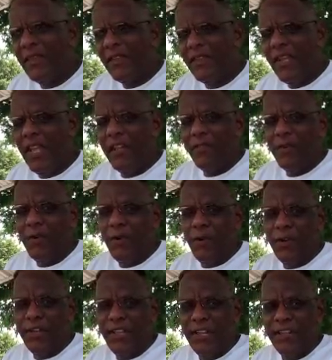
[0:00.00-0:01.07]
You haven't
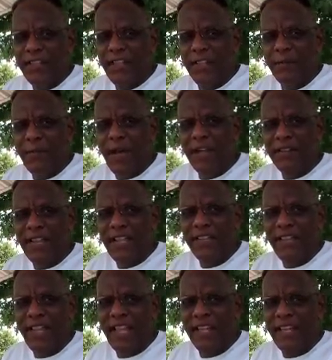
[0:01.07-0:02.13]
heard anything about
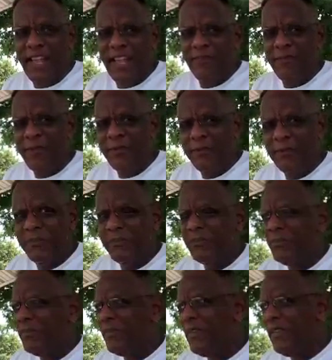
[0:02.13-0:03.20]
that yet, have you?
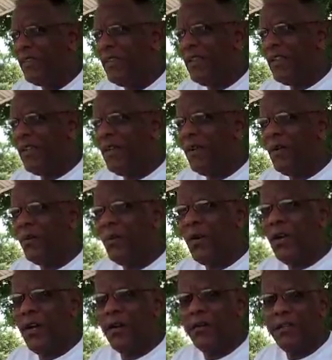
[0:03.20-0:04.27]

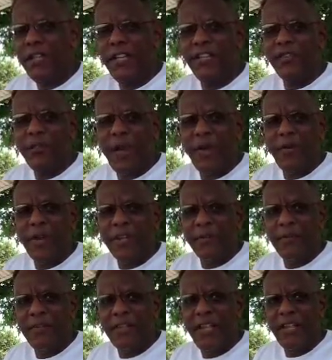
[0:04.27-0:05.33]
Well, here's my
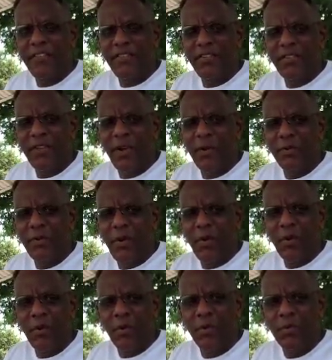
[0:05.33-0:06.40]
recommendation. Don't
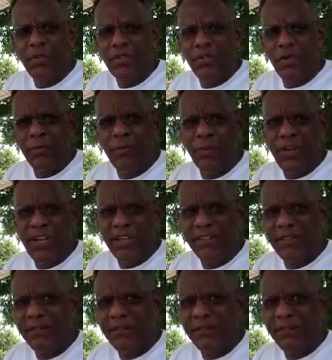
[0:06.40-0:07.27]
hold your breath.